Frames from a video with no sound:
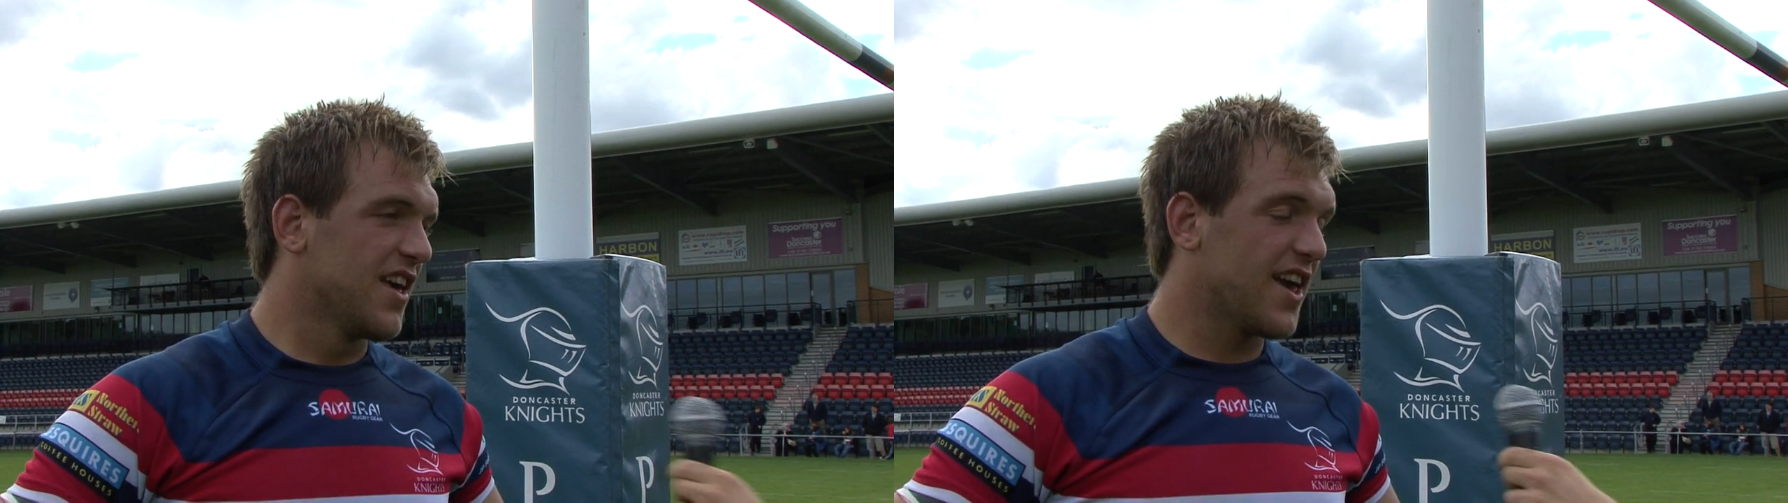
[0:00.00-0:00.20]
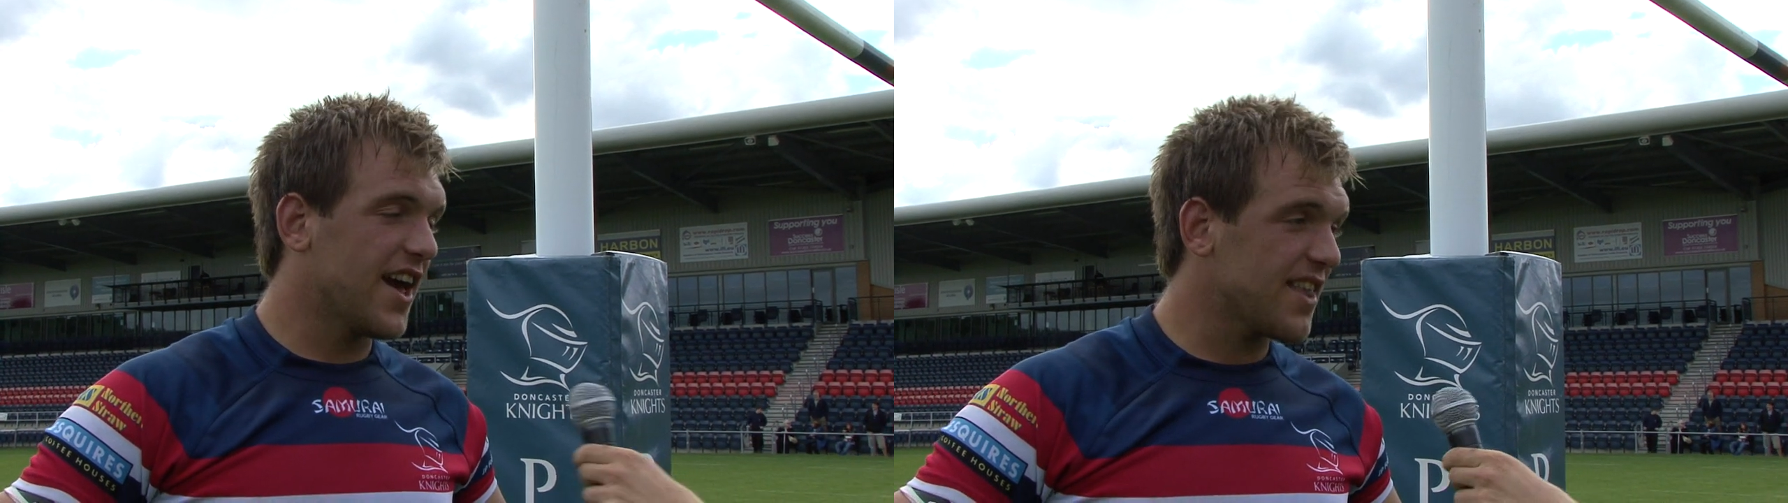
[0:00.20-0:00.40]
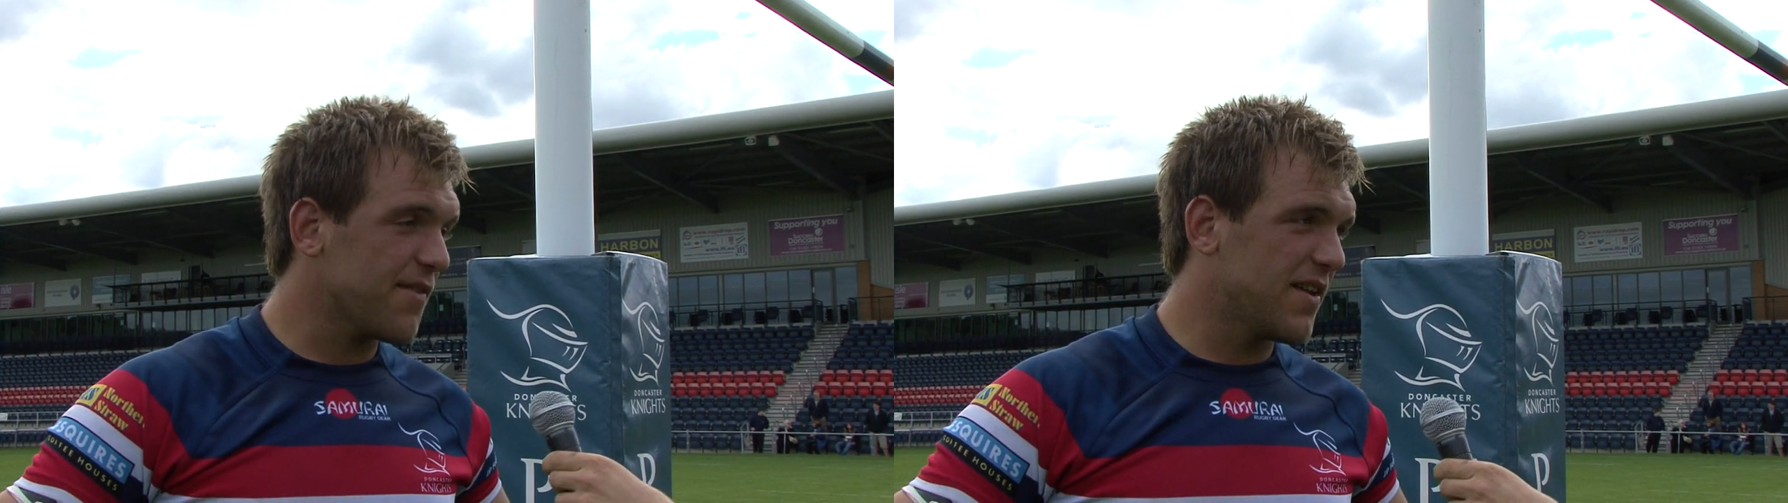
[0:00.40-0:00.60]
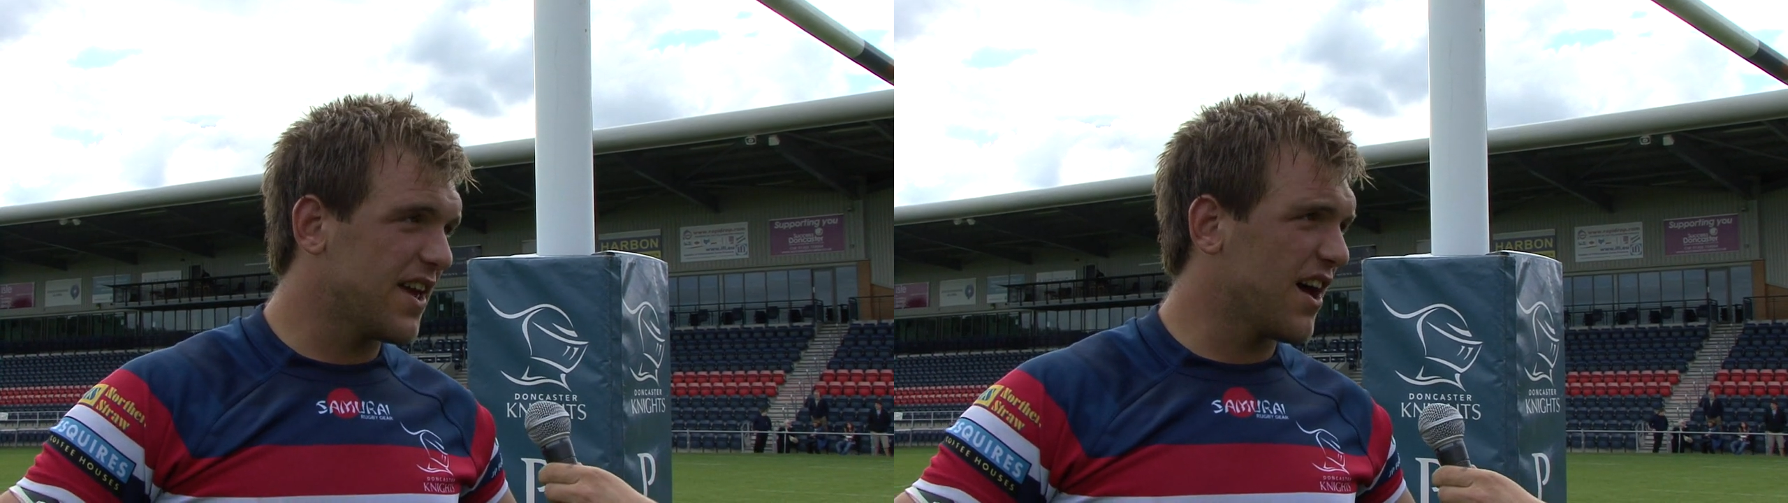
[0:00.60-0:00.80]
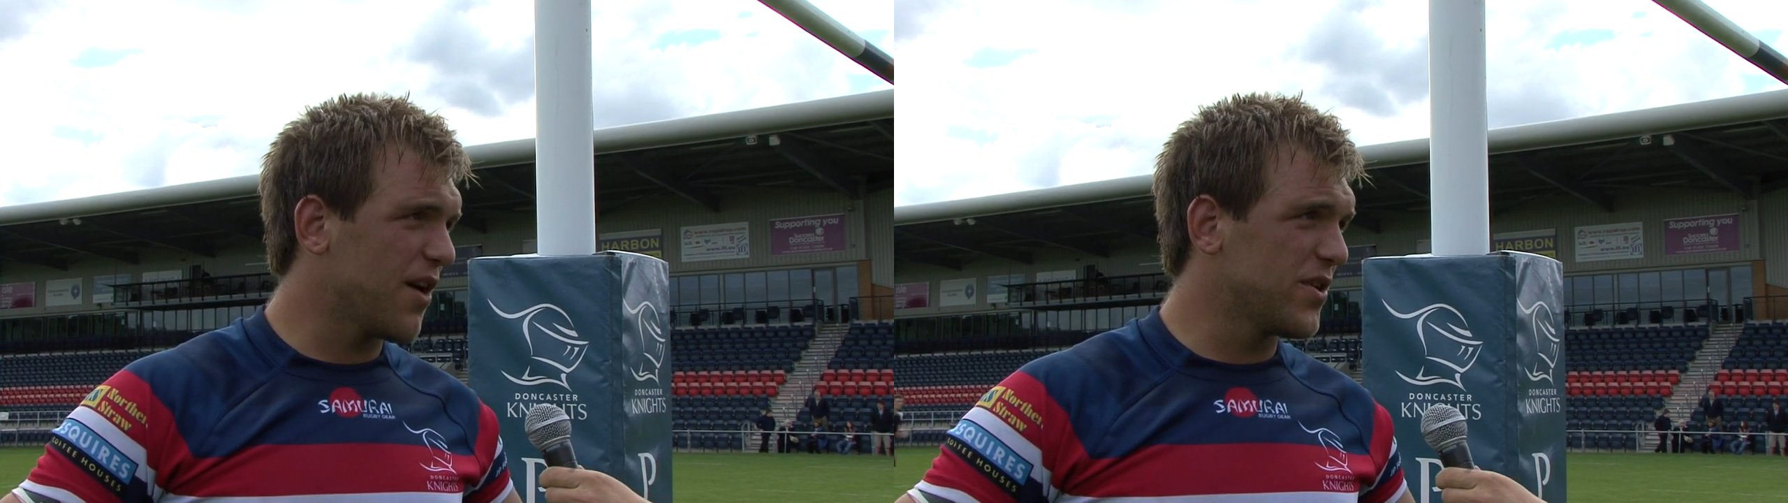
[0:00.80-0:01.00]
Yeah,
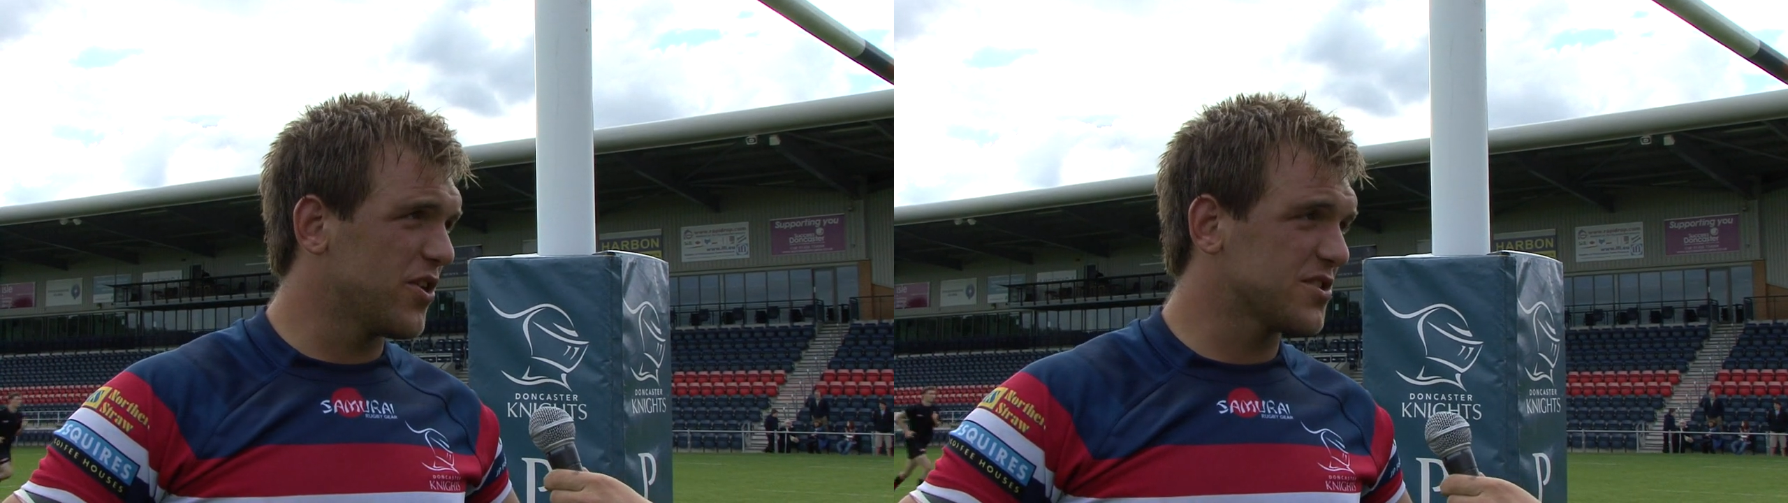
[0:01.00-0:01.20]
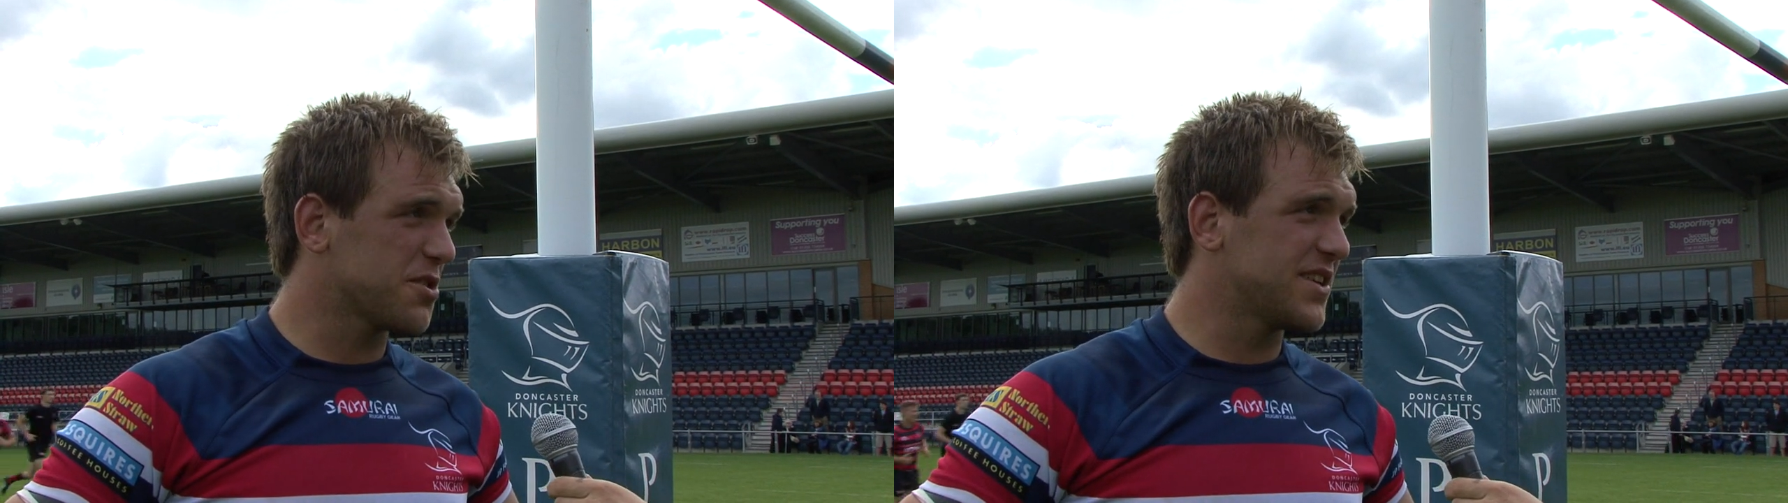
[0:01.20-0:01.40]
definitely. We knew it was going